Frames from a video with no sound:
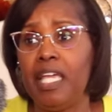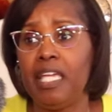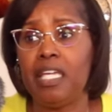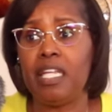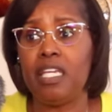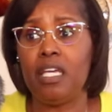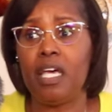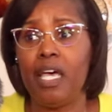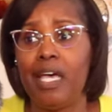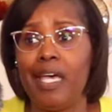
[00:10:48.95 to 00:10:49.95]
And
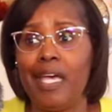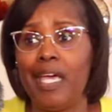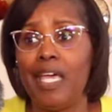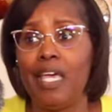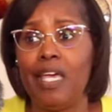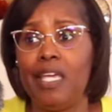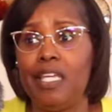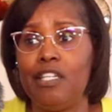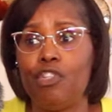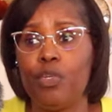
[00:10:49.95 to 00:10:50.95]

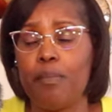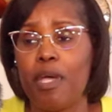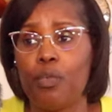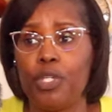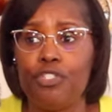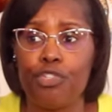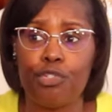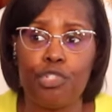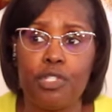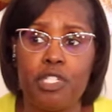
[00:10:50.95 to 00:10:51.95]
in doing my
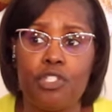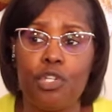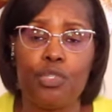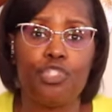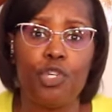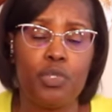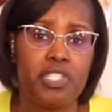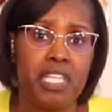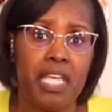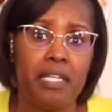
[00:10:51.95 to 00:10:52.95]
research on this, there is no
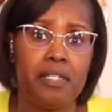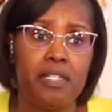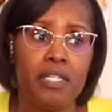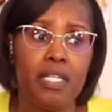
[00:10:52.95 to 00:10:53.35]
state